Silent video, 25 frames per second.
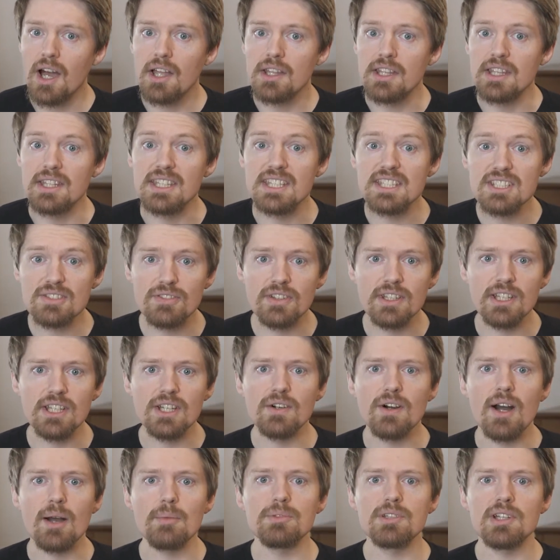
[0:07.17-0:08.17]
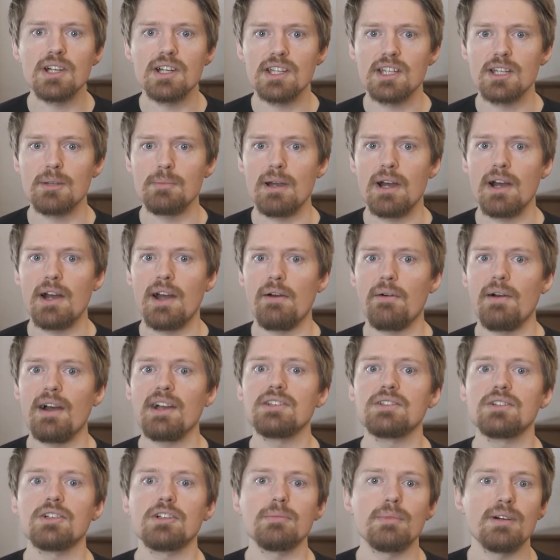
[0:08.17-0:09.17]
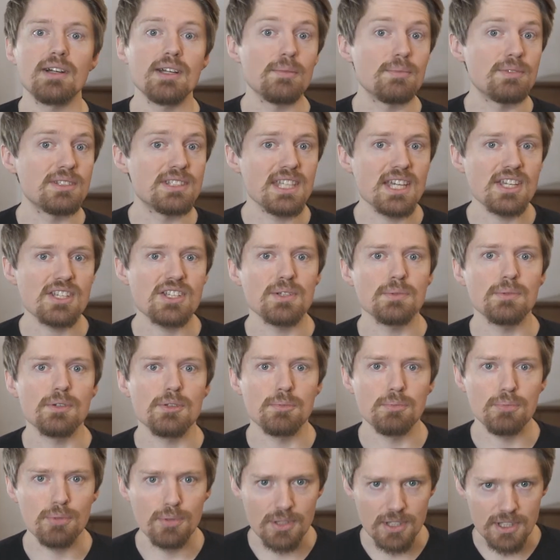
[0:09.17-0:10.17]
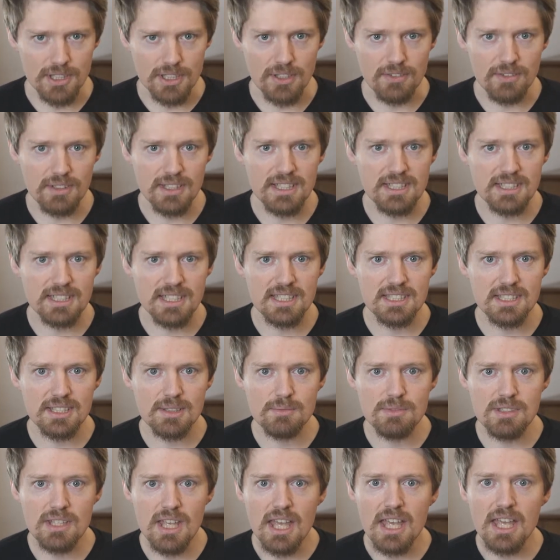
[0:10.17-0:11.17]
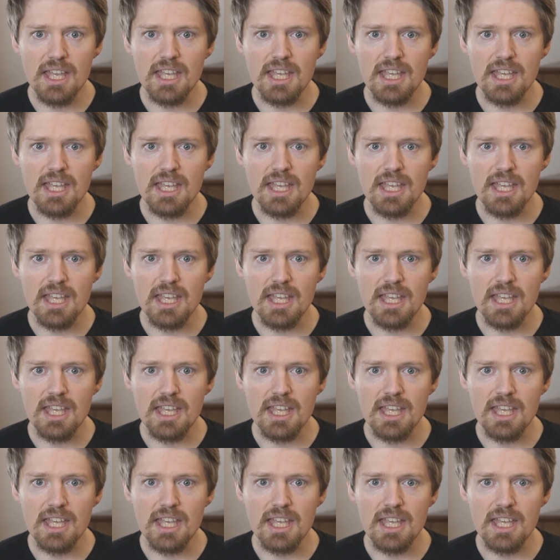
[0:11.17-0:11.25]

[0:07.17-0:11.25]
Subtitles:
In this video, I'm talking about how I turned my obsession with productivity systems